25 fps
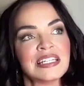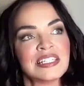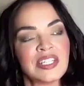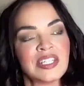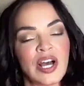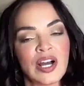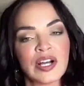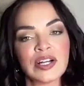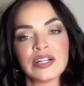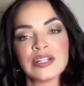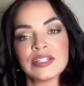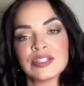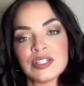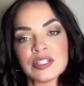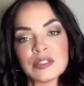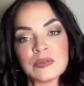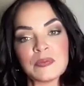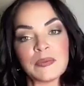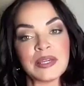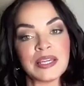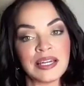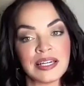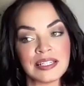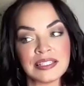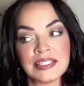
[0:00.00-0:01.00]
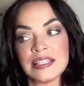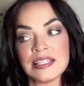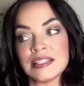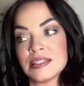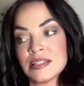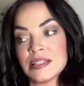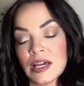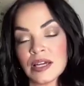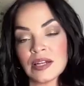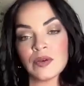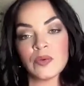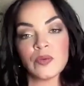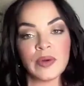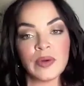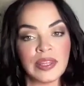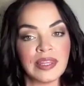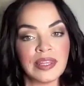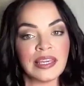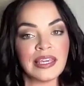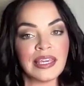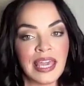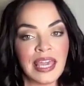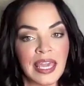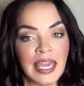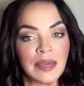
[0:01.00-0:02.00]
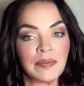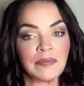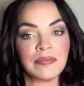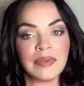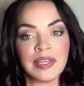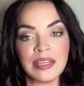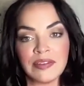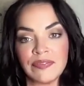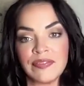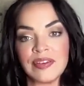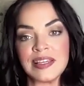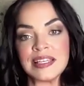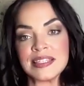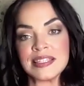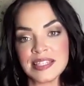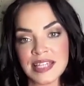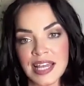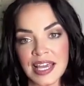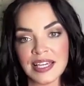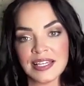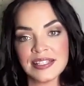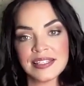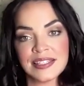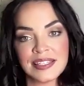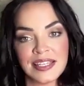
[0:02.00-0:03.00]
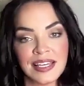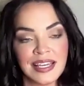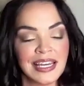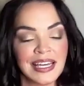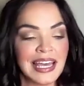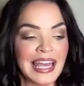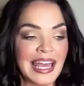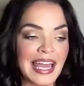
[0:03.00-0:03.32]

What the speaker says: Tucker, just because he's going to win the game if he stays.